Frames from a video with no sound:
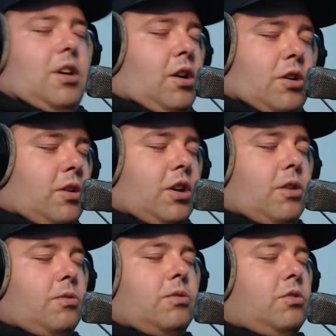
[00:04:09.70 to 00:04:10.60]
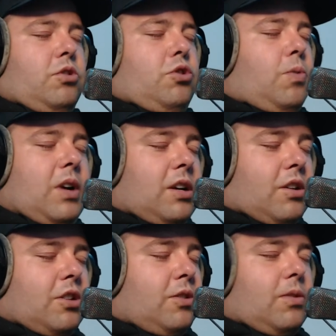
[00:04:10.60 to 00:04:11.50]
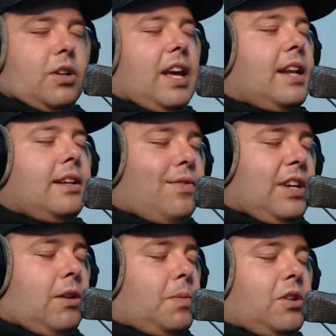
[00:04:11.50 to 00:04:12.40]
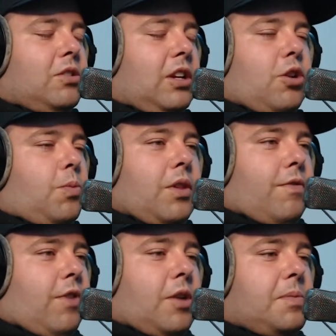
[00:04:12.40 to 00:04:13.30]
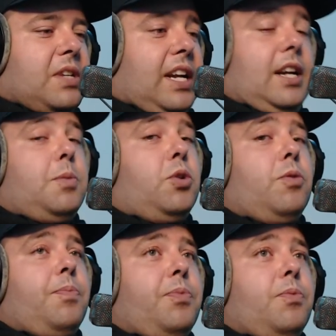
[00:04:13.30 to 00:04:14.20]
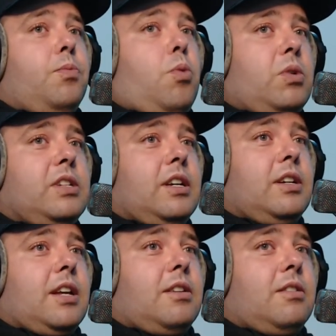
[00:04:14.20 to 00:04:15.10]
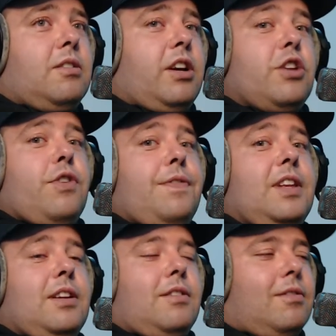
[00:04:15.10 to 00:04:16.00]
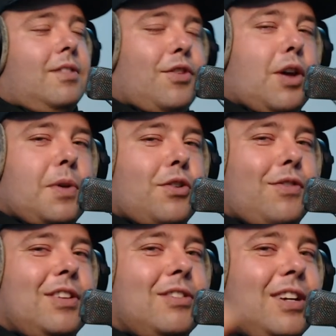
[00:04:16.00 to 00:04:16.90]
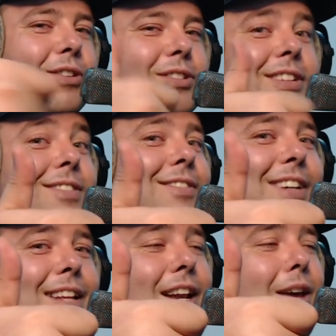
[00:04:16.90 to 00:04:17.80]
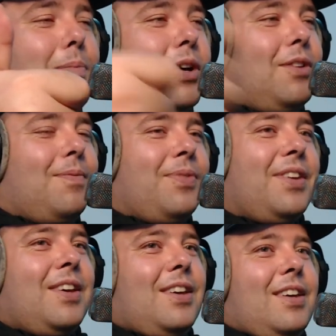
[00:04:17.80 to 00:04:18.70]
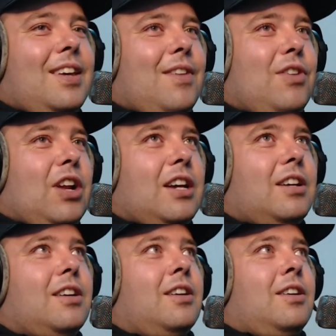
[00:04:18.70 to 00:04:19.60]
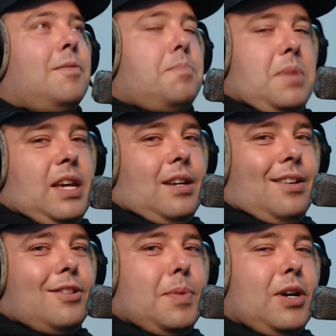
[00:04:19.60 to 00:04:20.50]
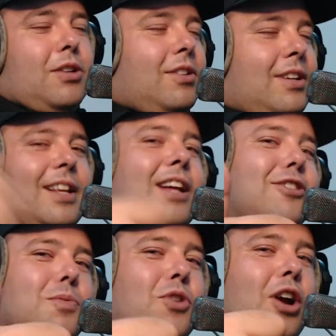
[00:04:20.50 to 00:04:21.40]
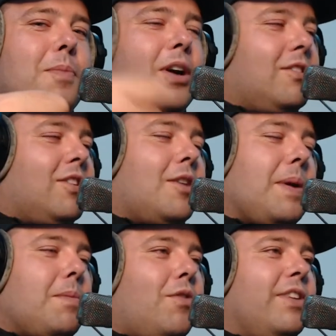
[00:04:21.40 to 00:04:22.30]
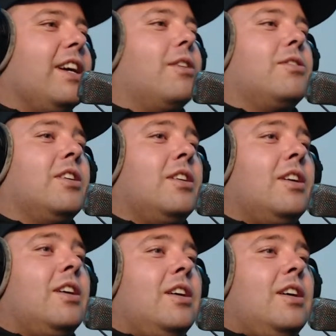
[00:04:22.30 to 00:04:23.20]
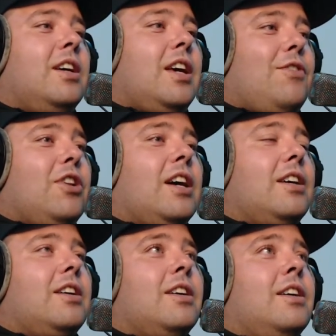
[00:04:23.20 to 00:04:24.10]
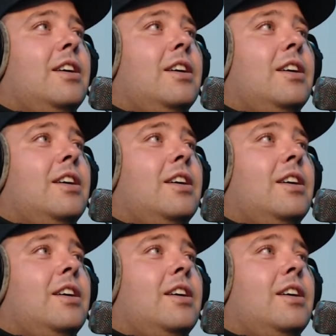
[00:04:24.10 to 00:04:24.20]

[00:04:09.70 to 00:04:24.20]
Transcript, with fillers: I'm going to go do what I got to do. I'm going to end this video because I don't know what the fuck I'm saying anymore. What was it again? Oh yeah, drifting. If you like my drifting skills, hit that like button. If you like... me as a person, hit that subscribe button because I'm going to make more videos. If you like